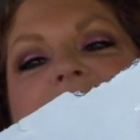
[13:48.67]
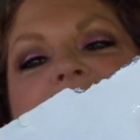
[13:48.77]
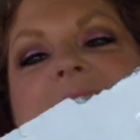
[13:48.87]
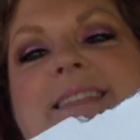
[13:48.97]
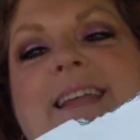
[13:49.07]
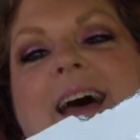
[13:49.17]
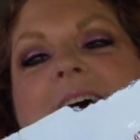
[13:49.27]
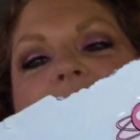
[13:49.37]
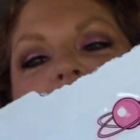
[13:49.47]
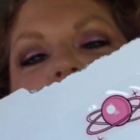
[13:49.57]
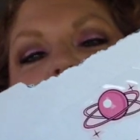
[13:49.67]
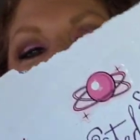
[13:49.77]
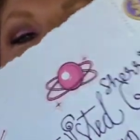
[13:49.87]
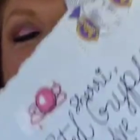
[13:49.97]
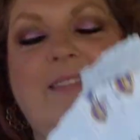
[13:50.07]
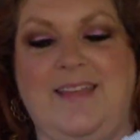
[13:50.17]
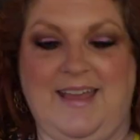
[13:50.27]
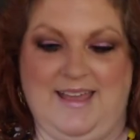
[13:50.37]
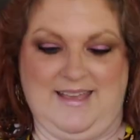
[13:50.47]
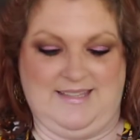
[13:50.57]
and stuff. I love
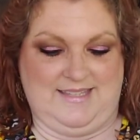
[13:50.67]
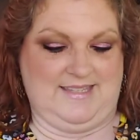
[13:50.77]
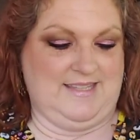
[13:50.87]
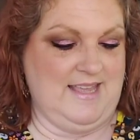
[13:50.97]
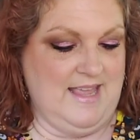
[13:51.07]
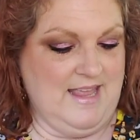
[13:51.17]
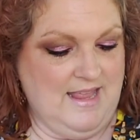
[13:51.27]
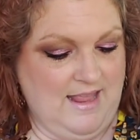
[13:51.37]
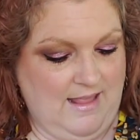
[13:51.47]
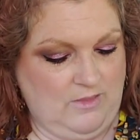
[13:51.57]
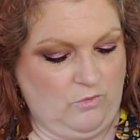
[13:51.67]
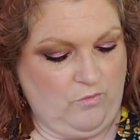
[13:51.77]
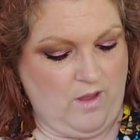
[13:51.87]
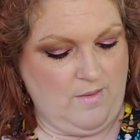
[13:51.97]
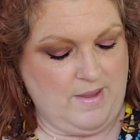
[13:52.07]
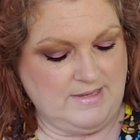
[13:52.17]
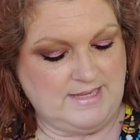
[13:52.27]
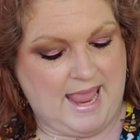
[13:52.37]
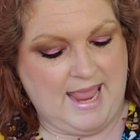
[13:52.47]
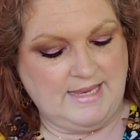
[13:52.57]
this. It's from
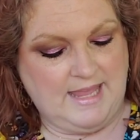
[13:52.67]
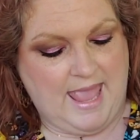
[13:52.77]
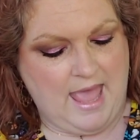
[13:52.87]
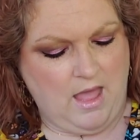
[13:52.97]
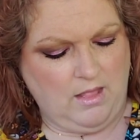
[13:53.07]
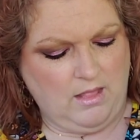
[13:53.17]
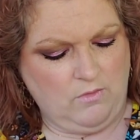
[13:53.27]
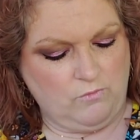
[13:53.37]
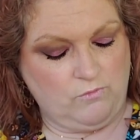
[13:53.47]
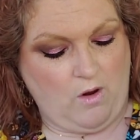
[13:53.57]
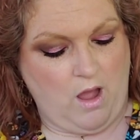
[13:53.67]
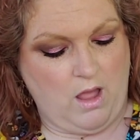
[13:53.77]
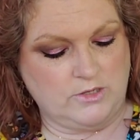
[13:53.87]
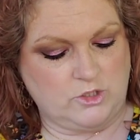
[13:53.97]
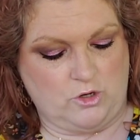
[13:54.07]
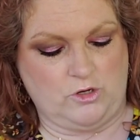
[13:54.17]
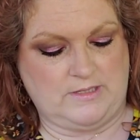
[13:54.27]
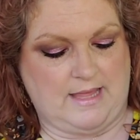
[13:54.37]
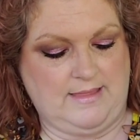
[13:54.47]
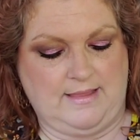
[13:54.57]
Danielle Rogers.
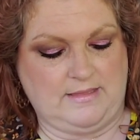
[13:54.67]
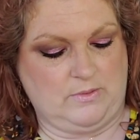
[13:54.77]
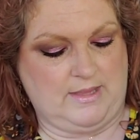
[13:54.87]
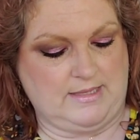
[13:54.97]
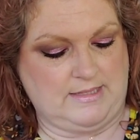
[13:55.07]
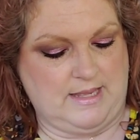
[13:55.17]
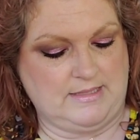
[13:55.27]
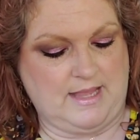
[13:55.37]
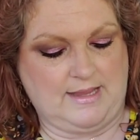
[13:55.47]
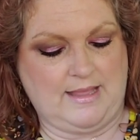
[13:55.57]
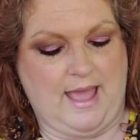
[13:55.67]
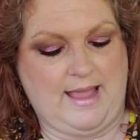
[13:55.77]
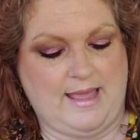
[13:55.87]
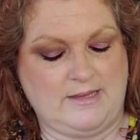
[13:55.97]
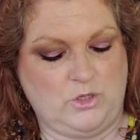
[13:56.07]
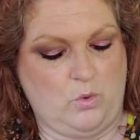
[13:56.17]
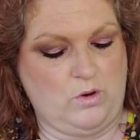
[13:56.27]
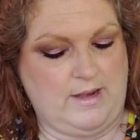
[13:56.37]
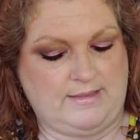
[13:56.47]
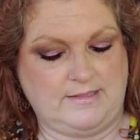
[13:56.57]
I think that's what that says. I, I kind of tore
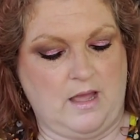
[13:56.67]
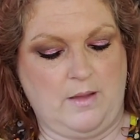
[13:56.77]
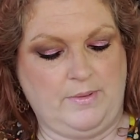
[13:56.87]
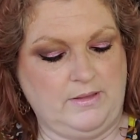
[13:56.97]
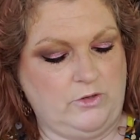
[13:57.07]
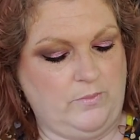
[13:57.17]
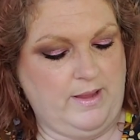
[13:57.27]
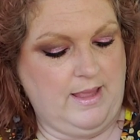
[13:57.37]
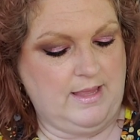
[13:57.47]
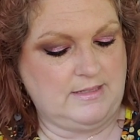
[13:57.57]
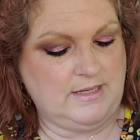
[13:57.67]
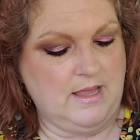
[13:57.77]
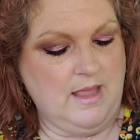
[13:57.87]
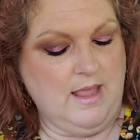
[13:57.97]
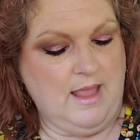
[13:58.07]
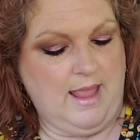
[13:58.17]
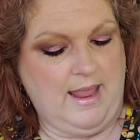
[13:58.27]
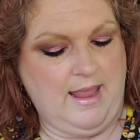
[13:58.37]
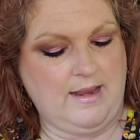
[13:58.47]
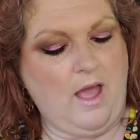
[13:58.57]
it at the top a little bit.
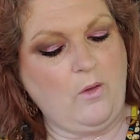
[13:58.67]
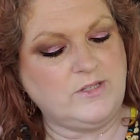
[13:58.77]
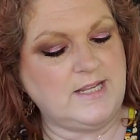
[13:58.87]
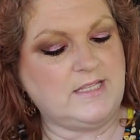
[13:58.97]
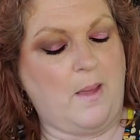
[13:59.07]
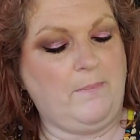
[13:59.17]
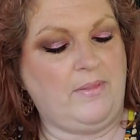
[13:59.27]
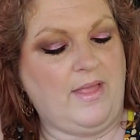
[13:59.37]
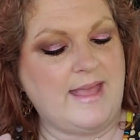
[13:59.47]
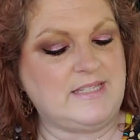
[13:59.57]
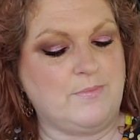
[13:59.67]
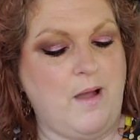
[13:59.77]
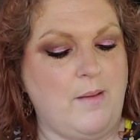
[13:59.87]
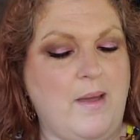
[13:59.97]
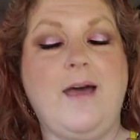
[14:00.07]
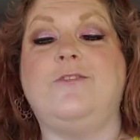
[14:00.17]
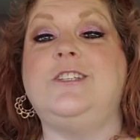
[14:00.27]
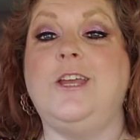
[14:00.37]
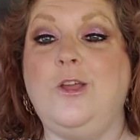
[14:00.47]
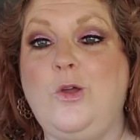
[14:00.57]
And, oh, she's blessed mama of
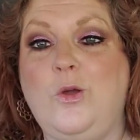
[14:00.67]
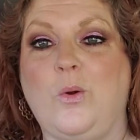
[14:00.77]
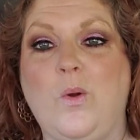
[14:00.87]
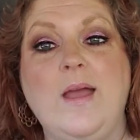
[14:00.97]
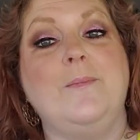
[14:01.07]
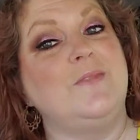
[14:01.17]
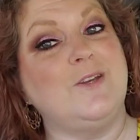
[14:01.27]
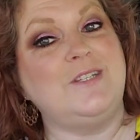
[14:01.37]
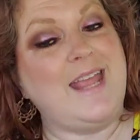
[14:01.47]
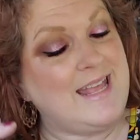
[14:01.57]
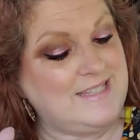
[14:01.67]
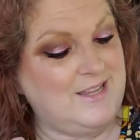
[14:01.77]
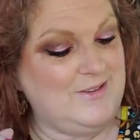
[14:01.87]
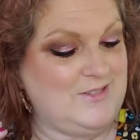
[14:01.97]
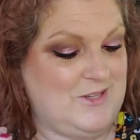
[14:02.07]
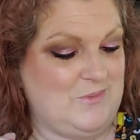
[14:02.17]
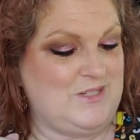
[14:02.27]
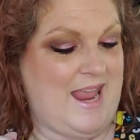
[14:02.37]
two. So she has a YouTube